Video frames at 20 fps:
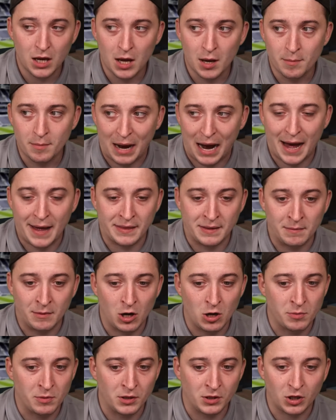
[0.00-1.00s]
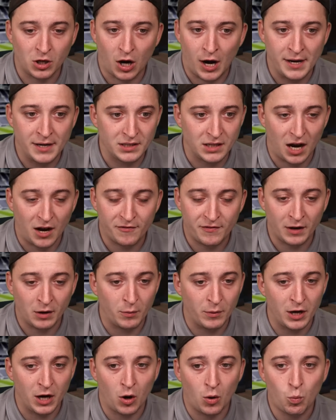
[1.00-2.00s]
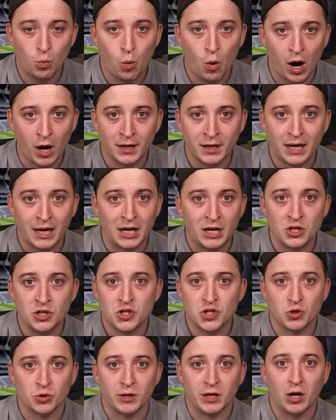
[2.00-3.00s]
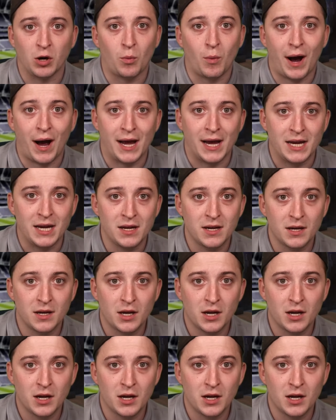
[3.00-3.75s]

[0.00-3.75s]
But at the moment, guys, I think we are one injury away